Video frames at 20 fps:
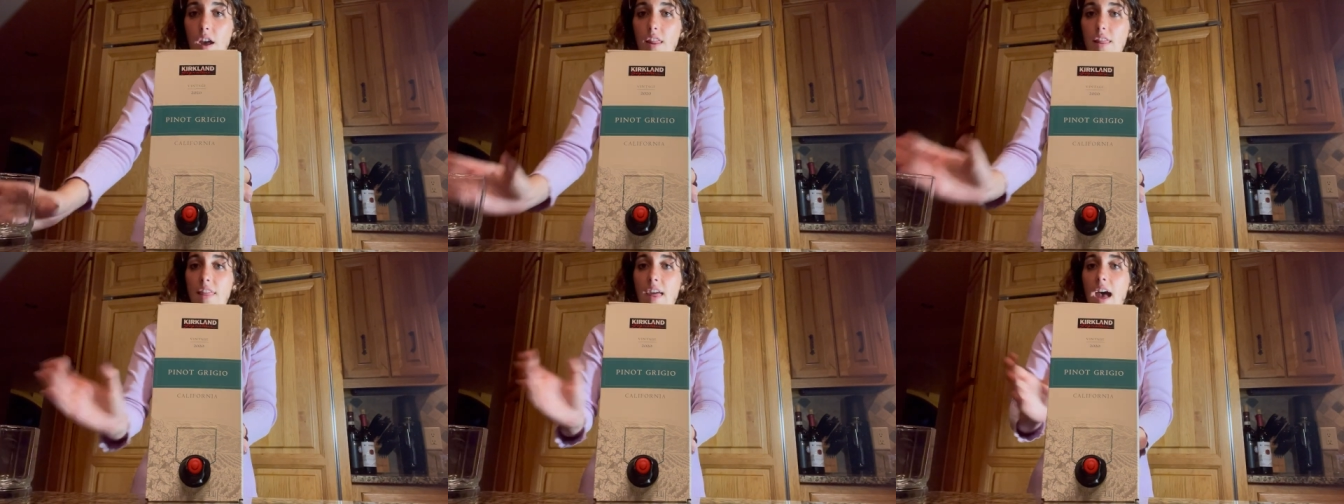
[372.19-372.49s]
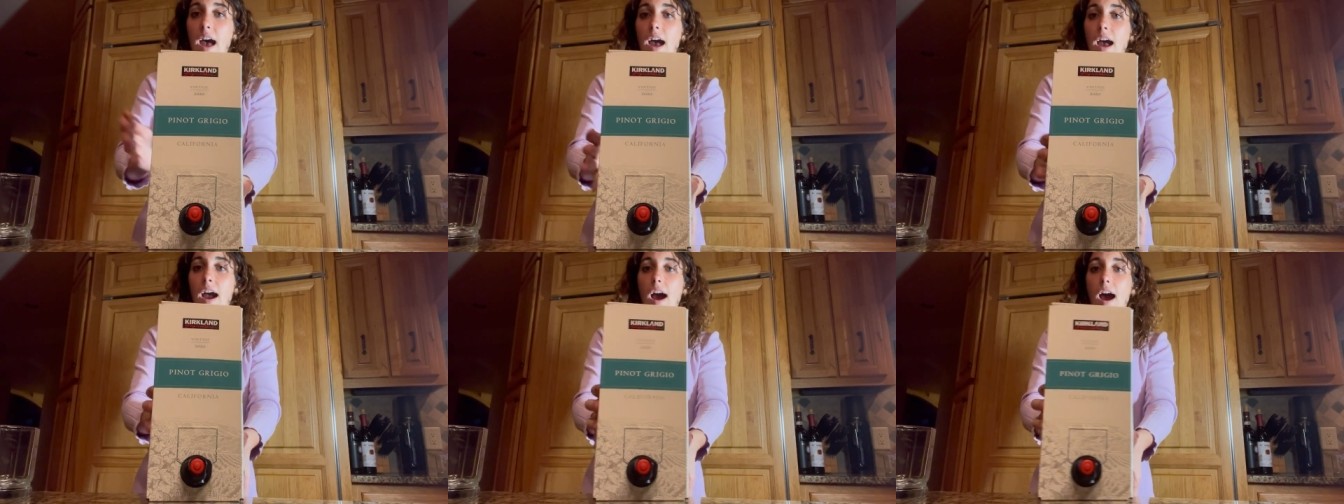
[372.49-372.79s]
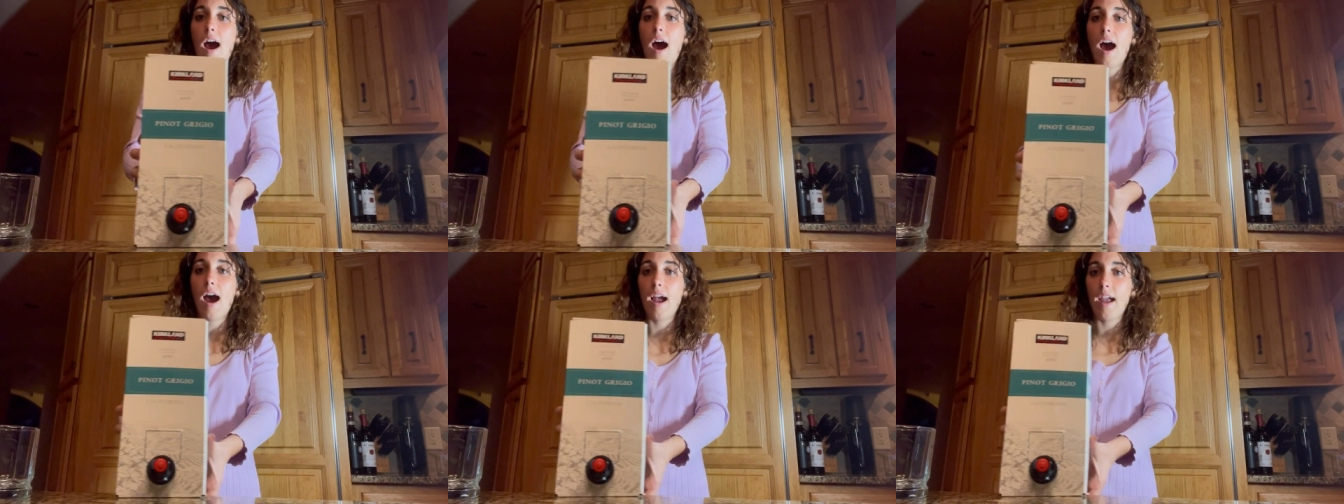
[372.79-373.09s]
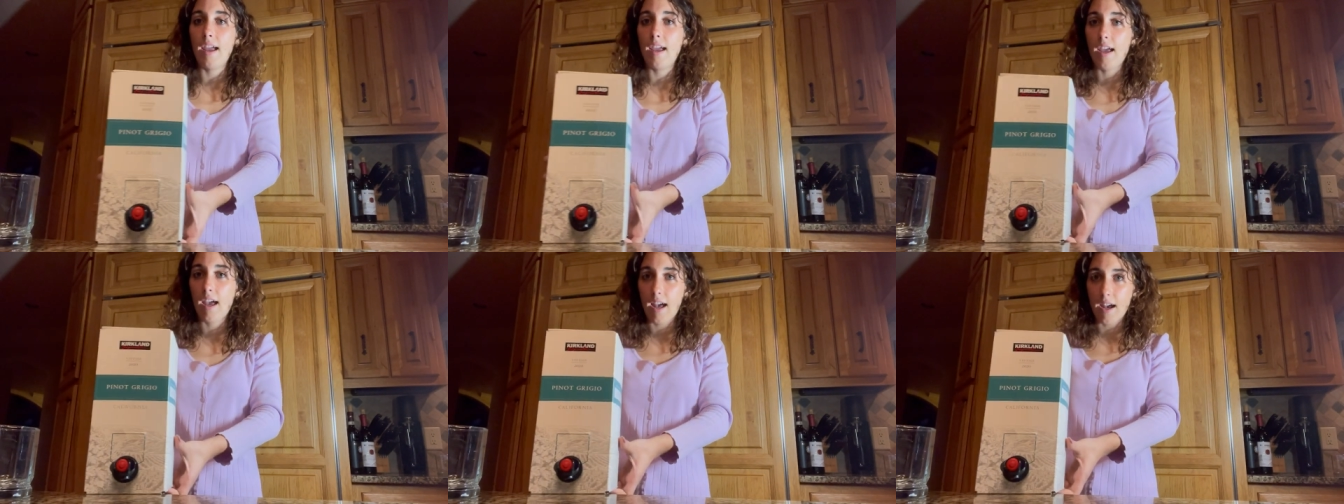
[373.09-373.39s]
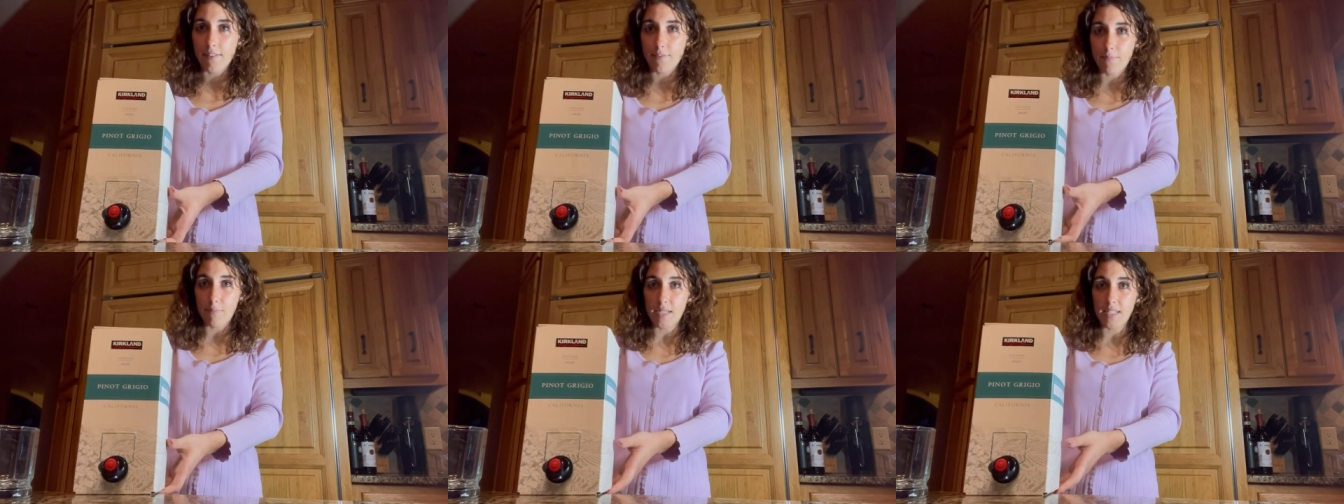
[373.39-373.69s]
that I
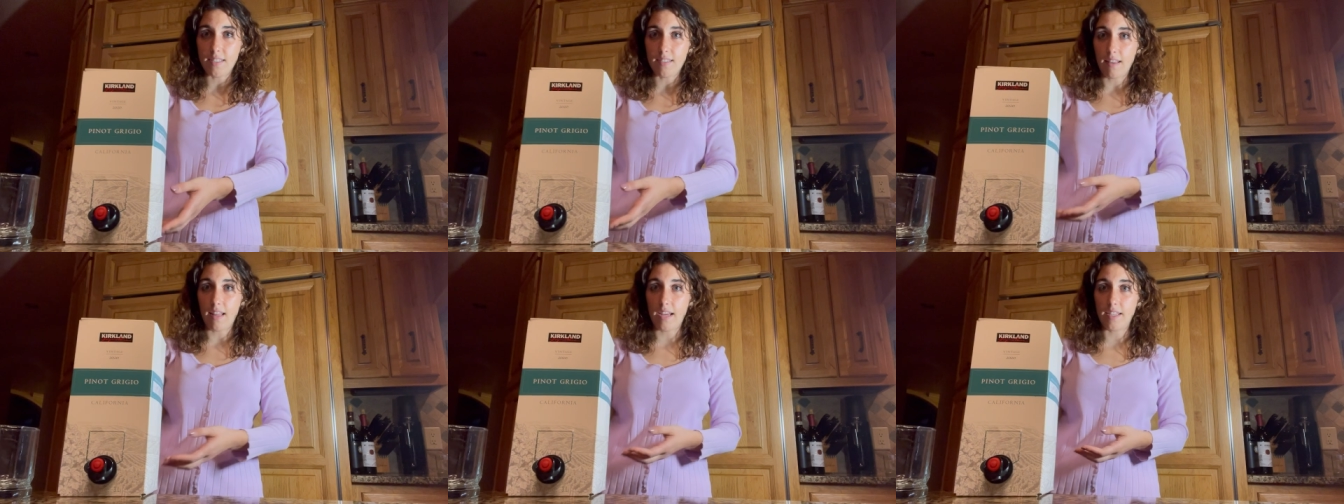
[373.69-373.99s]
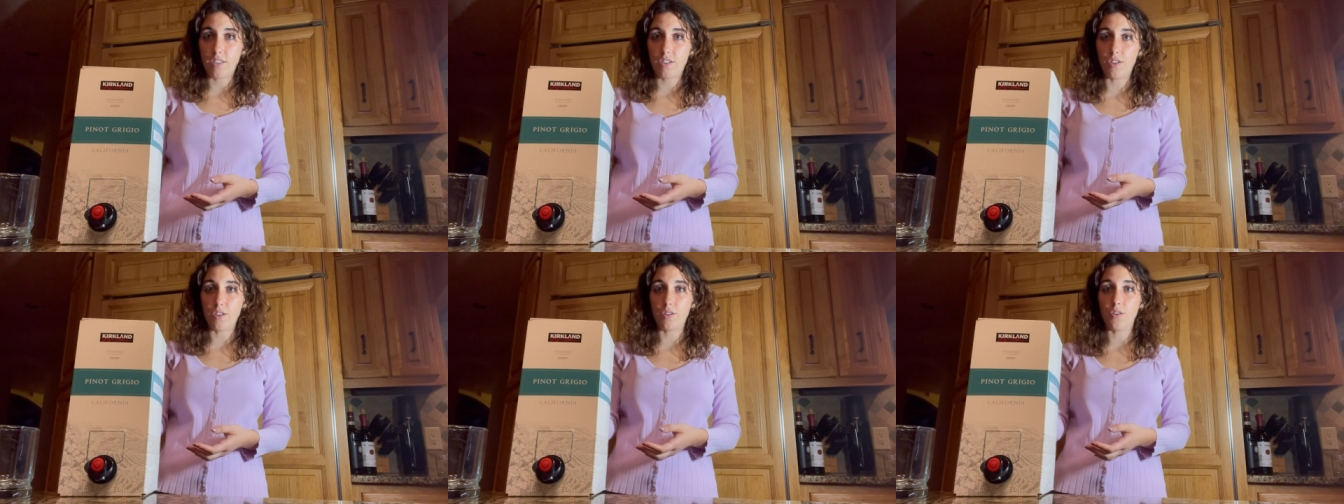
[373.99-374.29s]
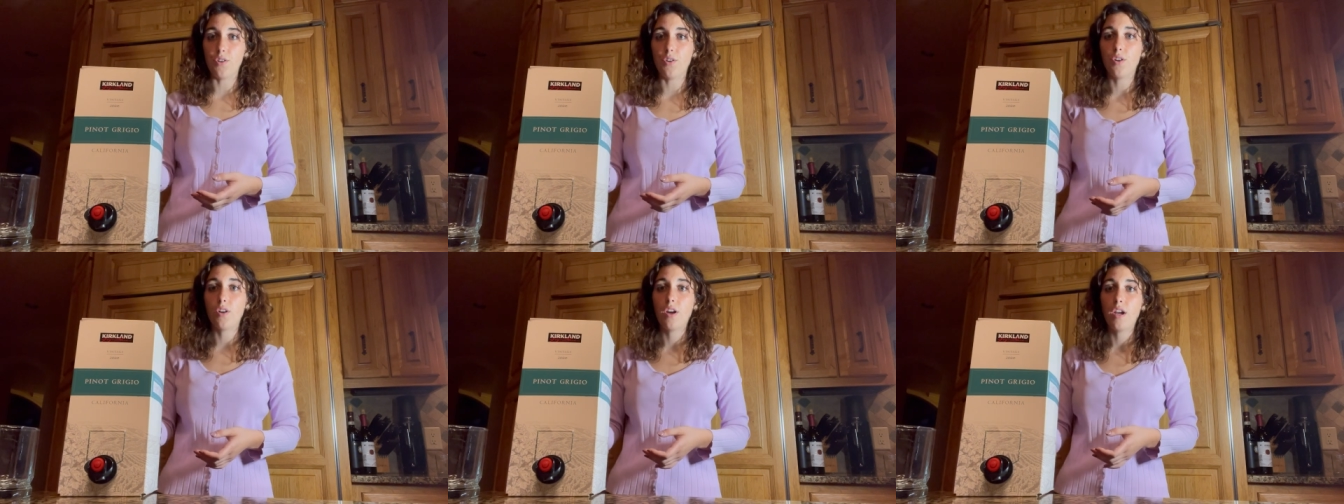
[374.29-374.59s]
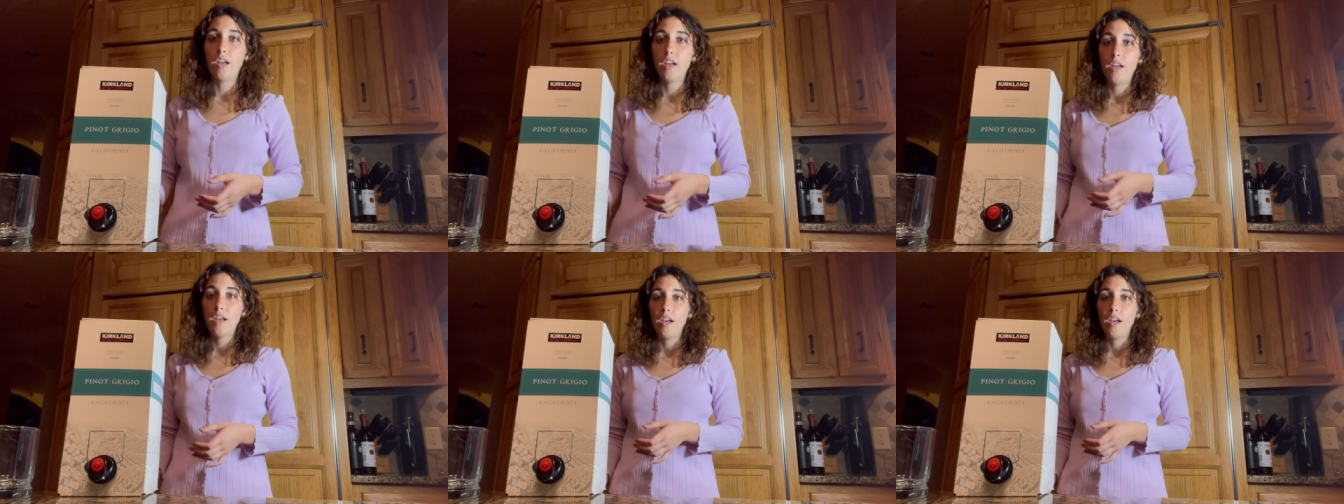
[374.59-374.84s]
have misled you